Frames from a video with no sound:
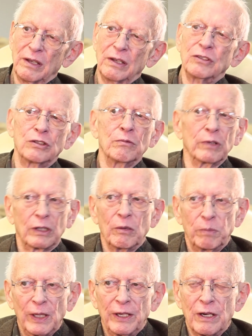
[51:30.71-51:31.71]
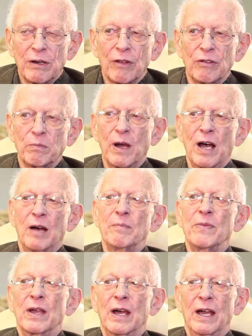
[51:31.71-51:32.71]
to complete another
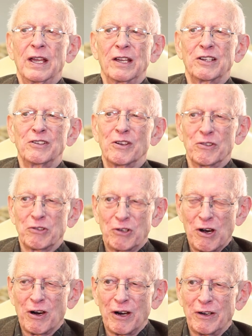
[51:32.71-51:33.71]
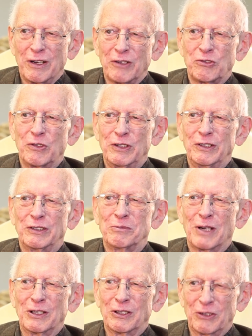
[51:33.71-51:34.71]
bomb, I had another card entry in
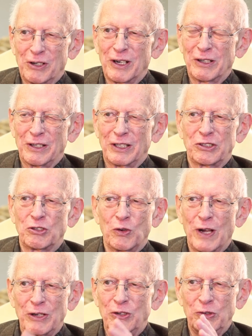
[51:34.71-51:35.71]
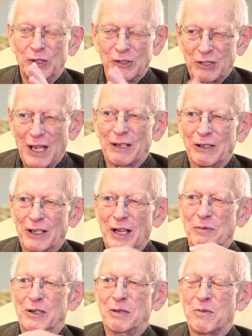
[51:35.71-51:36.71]
my little card case. So I knew exactly how
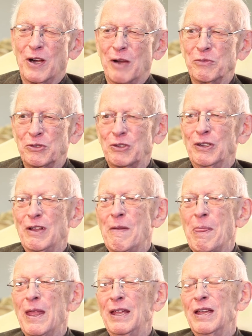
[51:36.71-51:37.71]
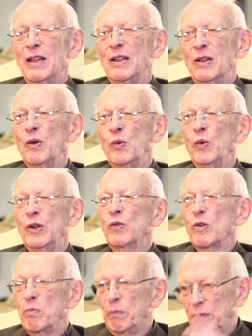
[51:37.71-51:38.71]
many bombs we
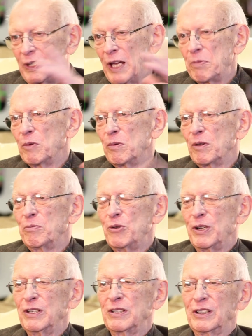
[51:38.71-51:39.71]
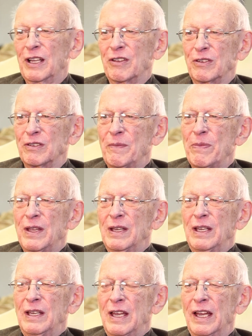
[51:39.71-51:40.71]
were capable of putting together.
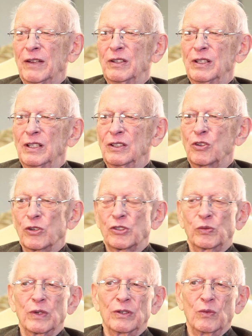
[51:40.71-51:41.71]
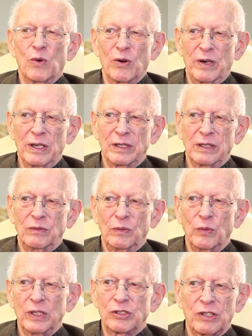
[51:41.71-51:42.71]
And of course, when the war ended,
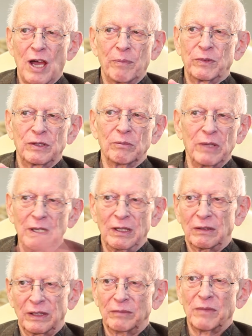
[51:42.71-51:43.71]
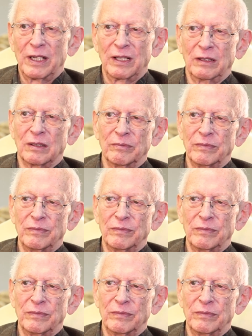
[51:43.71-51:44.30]
we stopped immediately making them